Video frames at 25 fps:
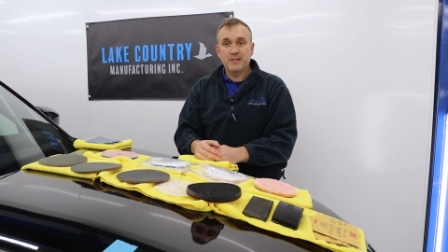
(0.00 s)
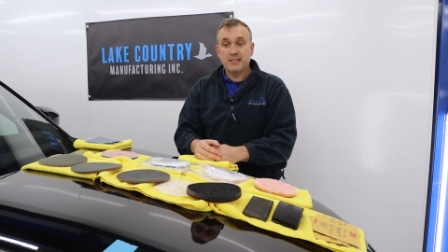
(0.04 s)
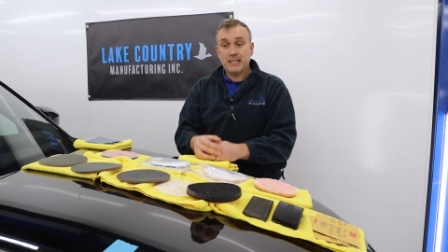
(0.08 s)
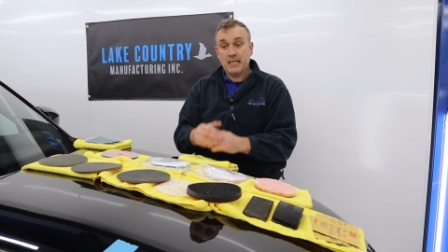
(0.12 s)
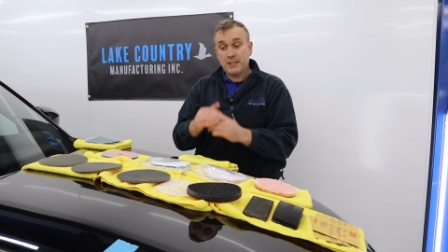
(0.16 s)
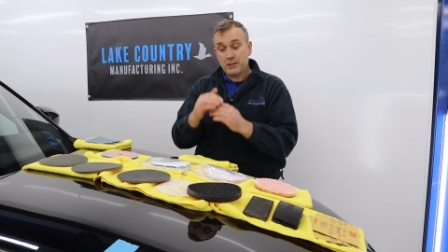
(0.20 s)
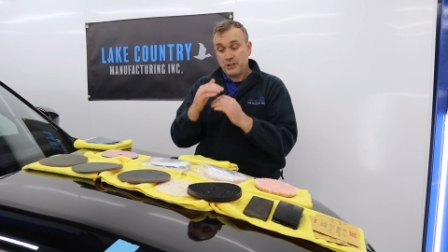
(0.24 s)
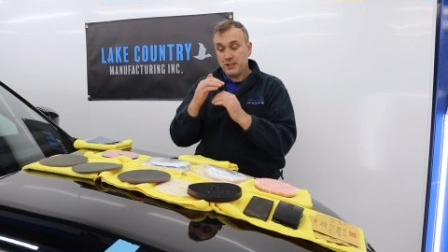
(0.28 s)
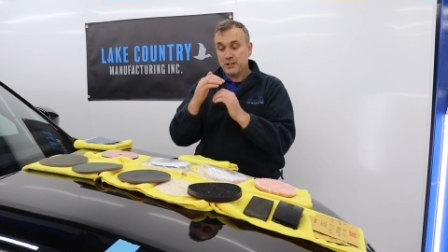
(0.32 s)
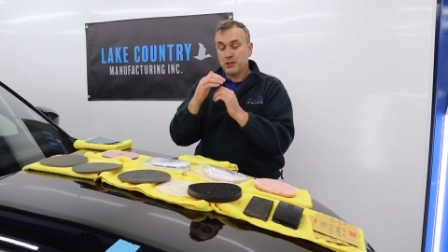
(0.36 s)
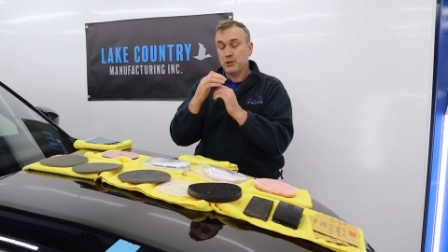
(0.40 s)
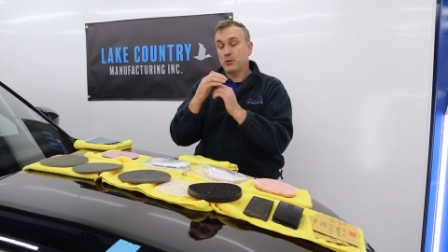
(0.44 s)
it's
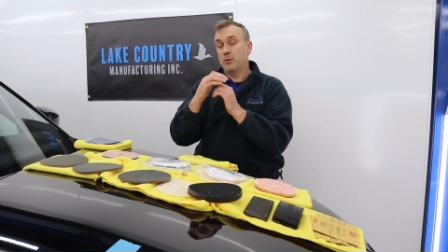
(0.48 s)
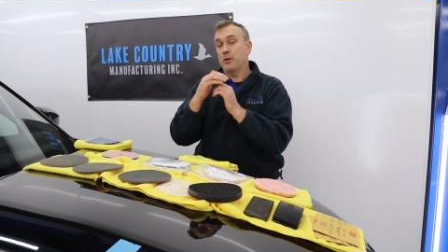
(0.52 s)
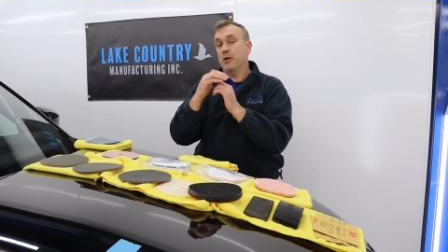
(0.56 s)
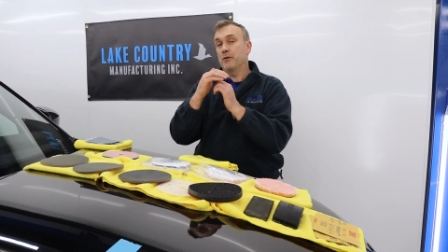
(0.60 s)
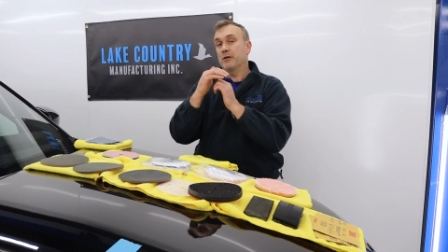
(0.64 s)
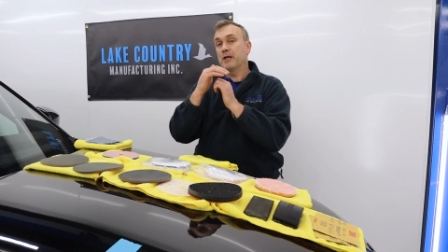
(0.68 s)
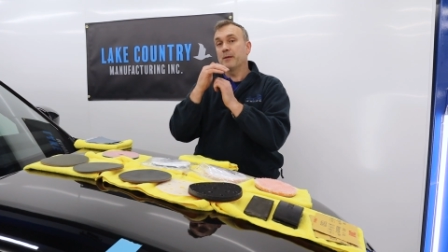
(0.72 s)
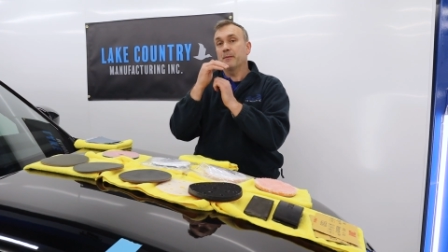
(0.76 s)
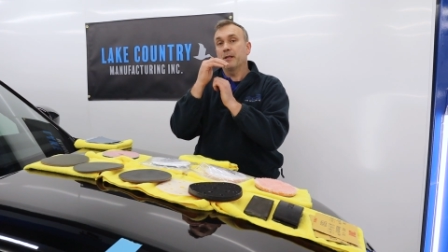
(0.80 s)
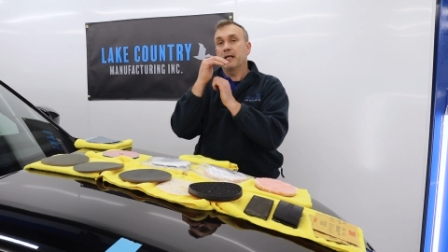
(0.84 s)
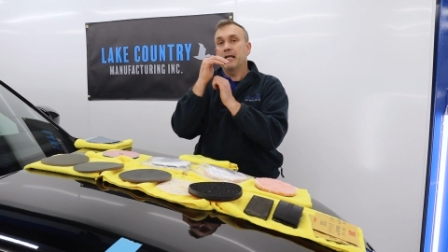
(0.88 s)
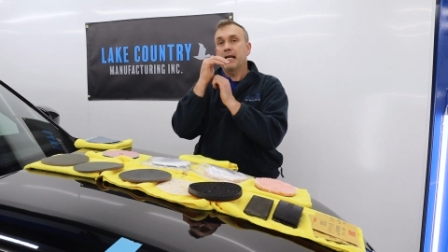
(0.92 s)
actually
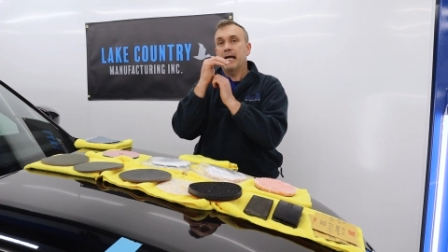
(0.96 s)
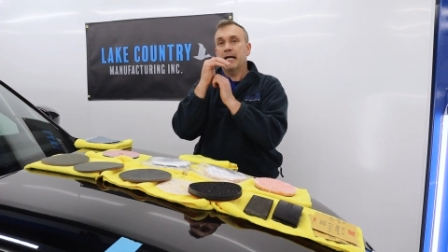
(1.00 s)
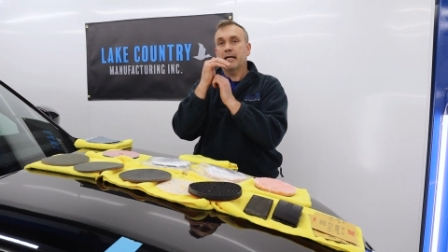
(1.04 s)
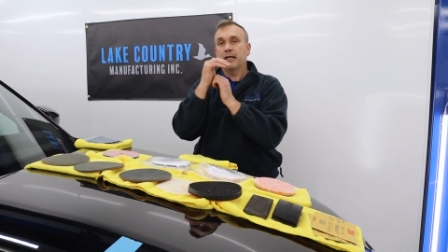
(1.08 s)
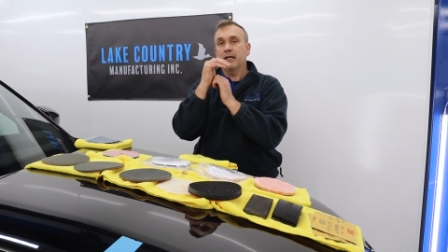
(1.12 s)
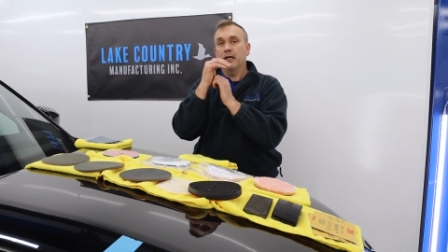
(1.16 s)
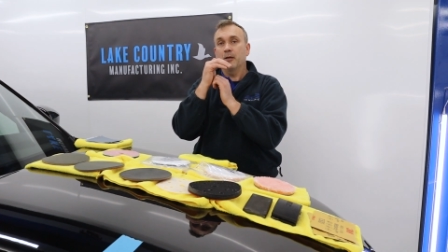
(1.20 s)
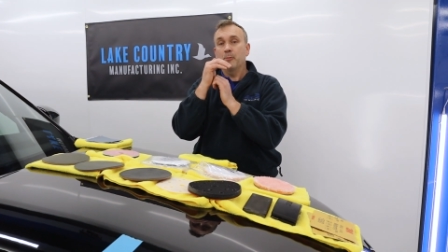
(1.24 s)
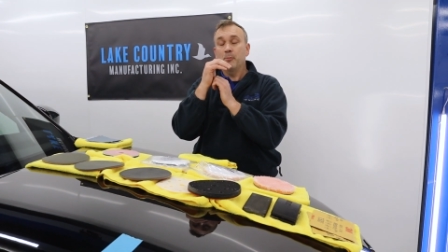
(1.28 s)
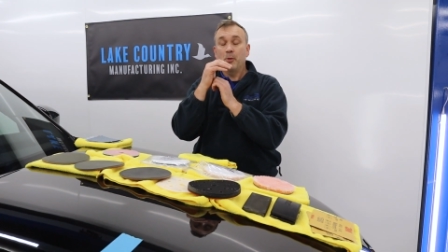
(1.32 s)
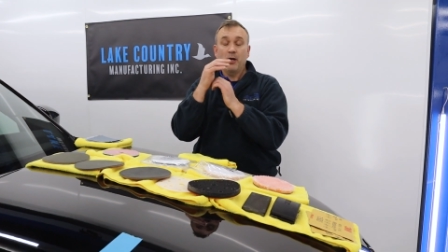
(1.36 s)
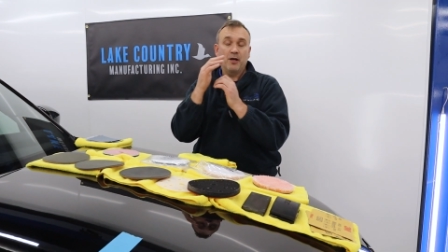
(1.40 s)
swelled up the
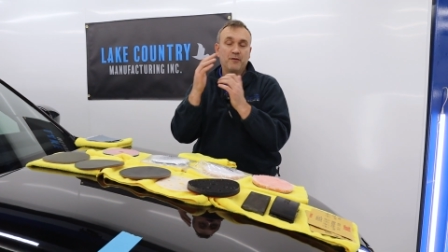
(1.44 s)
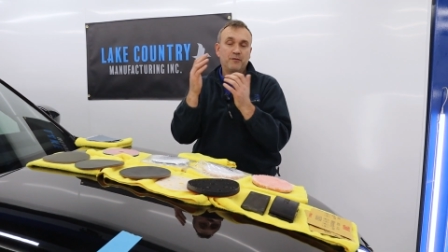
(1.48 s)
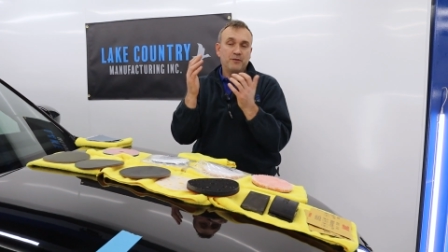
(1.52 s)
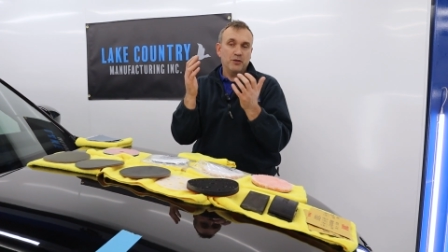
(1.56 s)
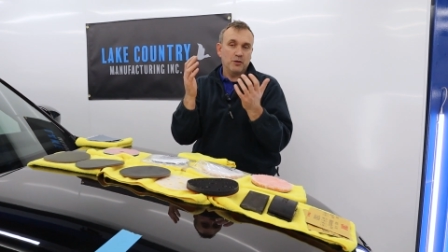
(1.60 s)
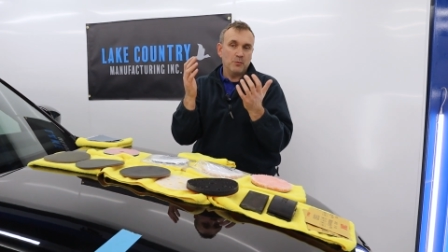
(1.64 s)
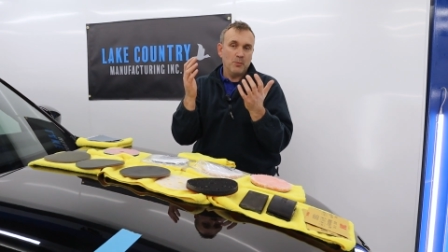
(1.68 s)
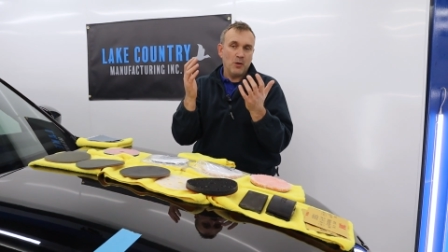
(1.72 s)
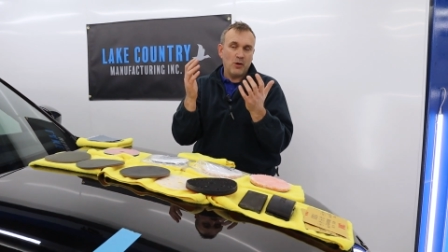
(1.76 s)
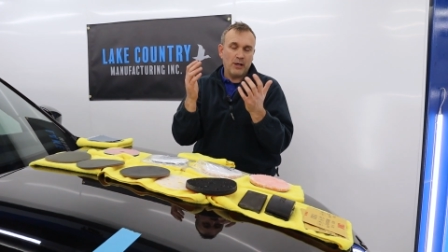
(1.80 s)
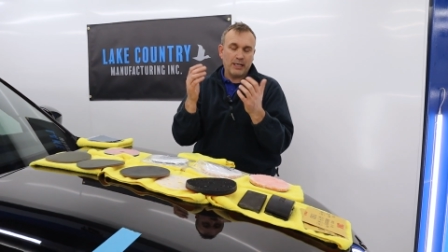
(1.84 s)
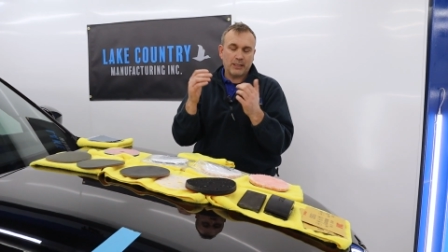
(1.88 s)
lacquer by a
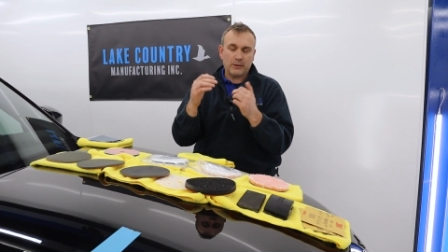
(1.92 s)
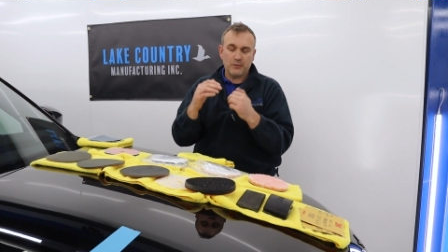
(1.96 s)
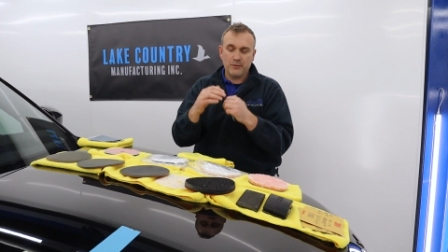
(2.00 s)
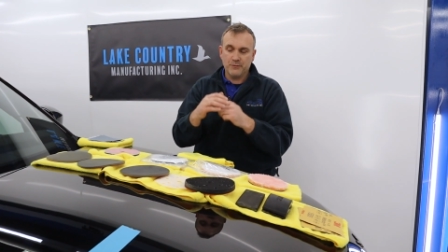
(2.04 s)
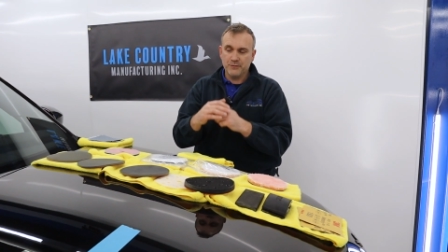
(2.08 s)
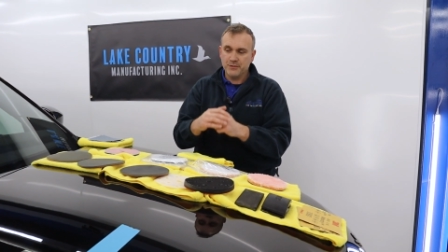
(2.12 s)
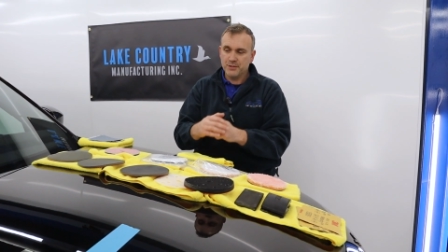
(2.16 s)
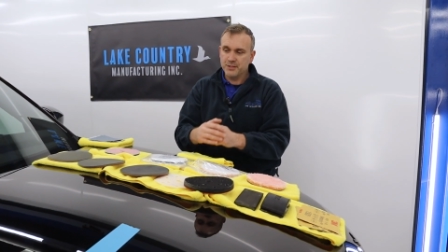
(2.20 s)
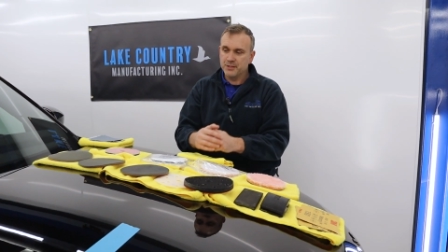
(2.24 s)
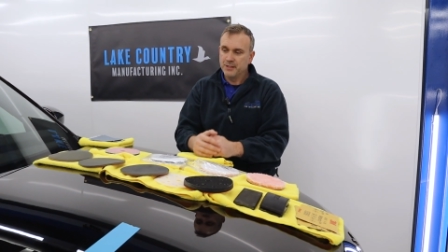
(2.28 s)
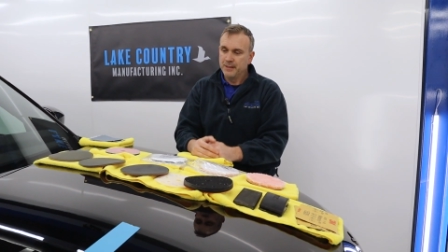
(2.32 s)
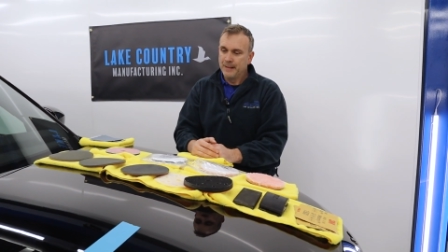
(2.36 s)
few
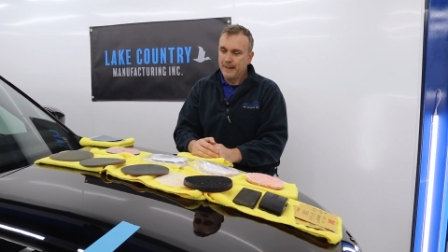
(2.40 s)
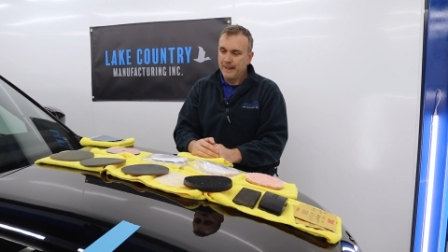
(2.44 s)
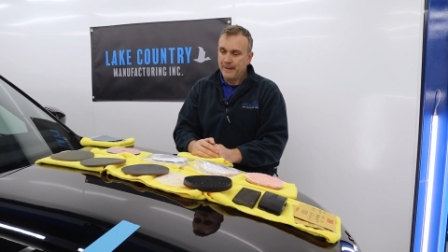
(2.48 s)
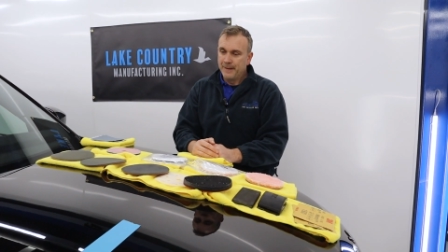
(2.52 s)
microns.